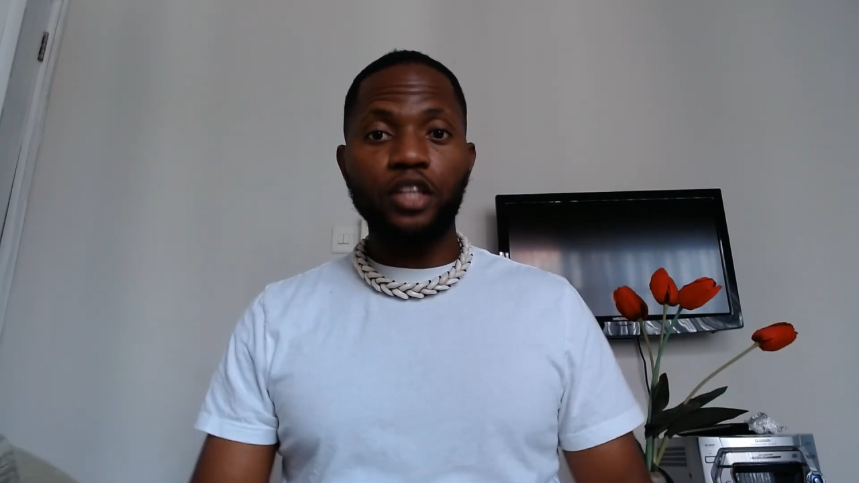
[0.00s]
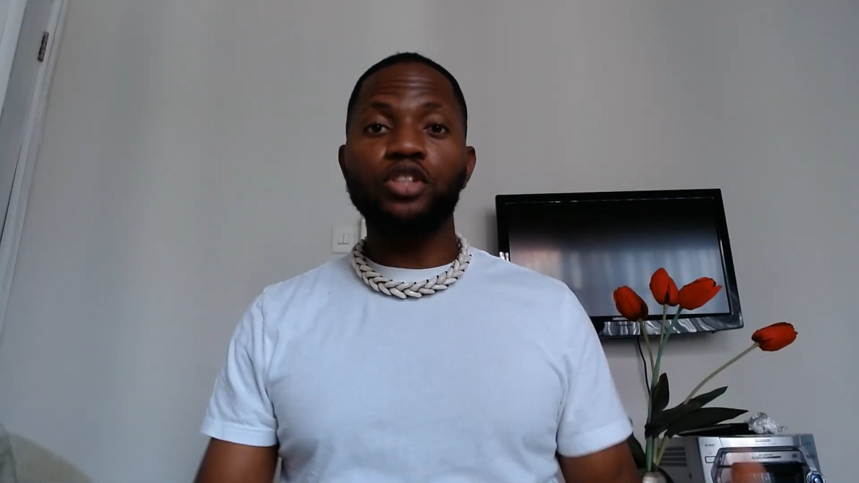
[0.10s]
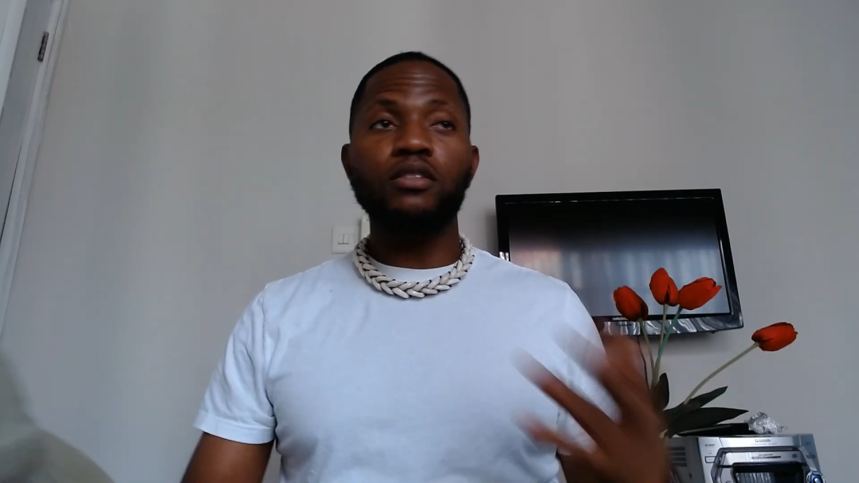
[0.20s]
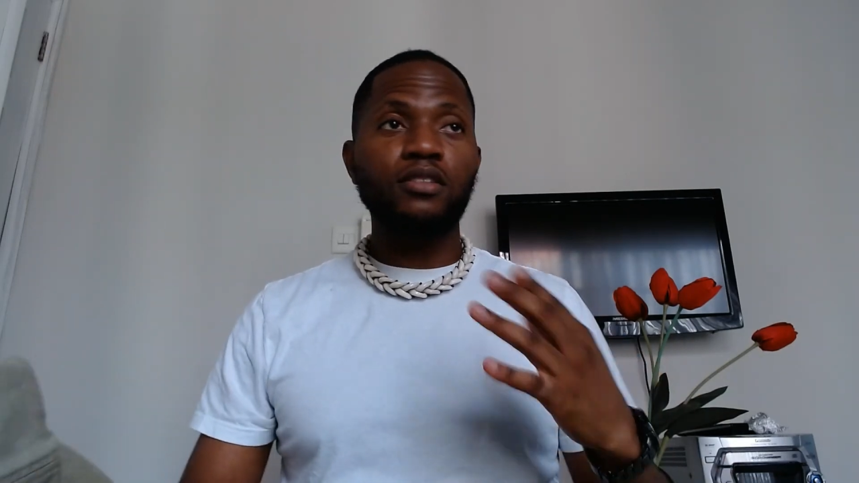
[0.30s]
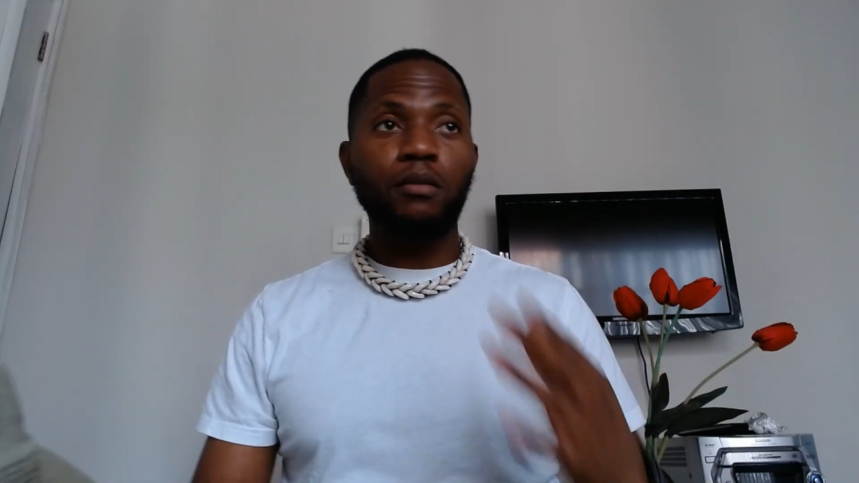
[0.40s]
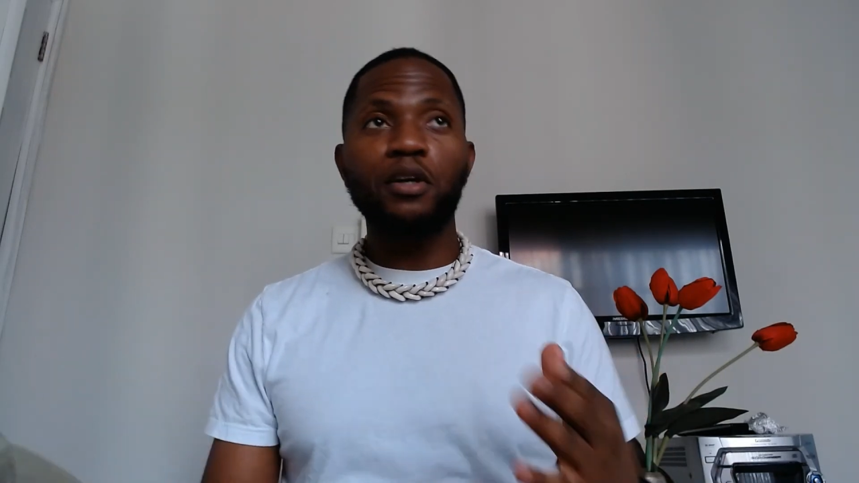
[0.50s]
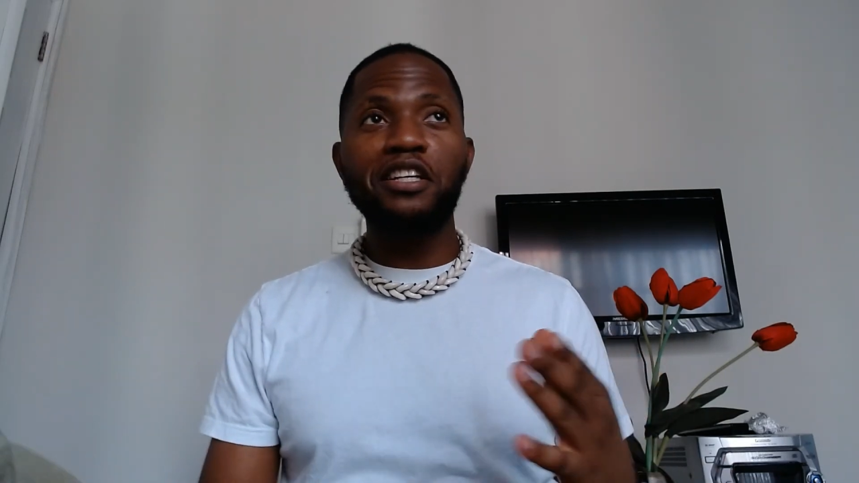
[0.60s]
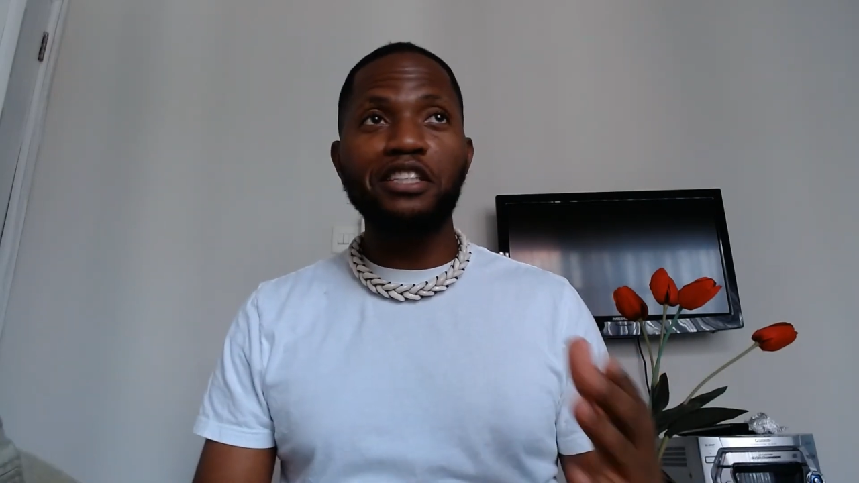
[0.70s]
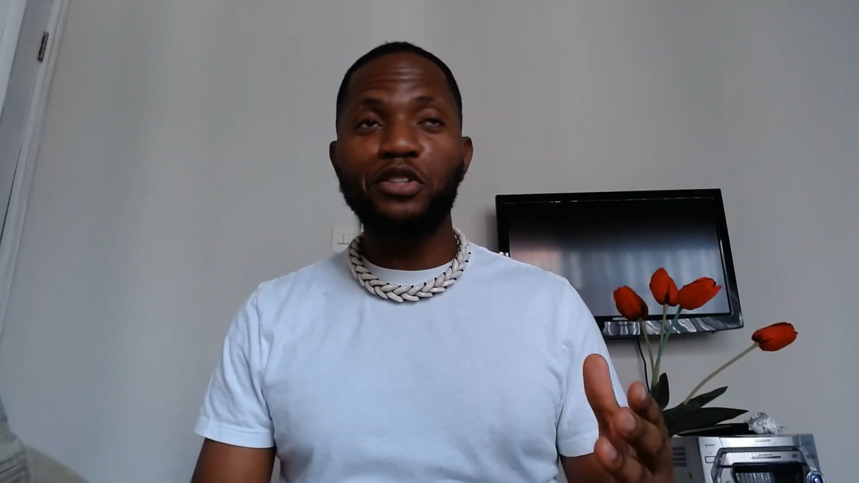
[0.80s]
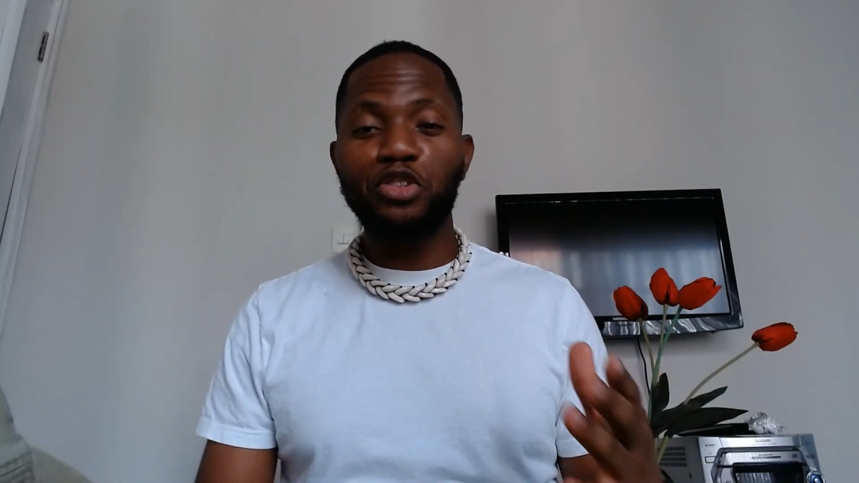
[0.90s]
Some of
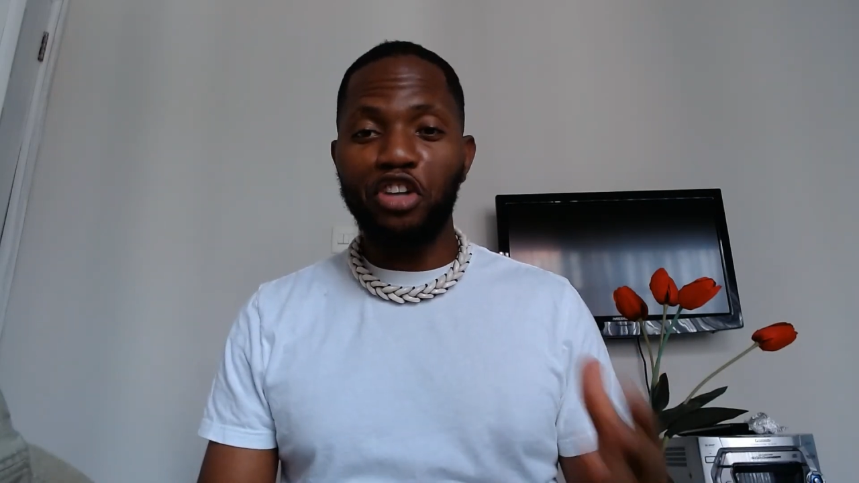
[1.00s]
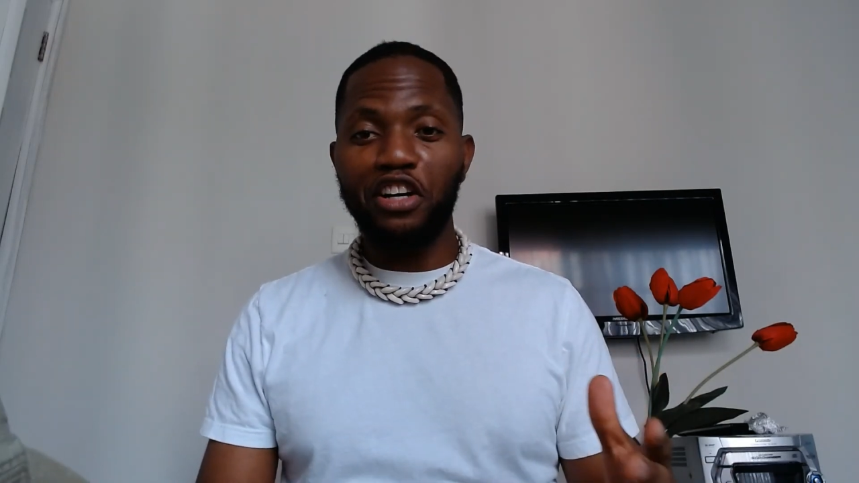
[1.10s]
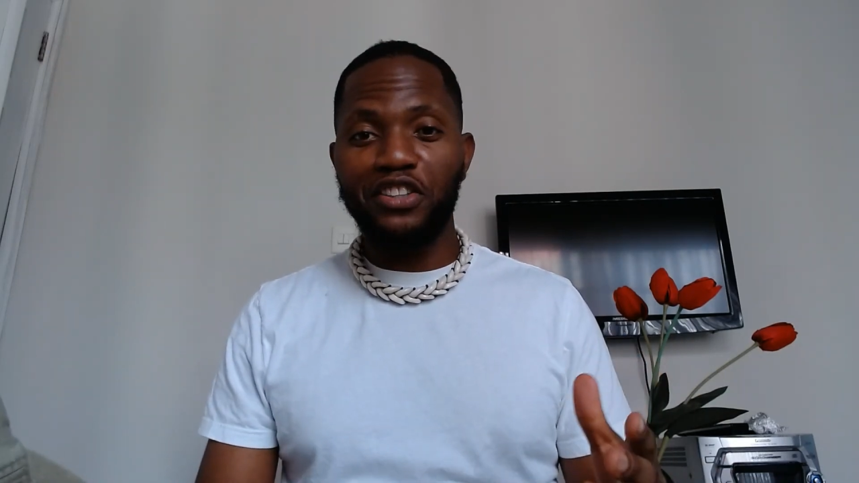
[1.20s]
these trucks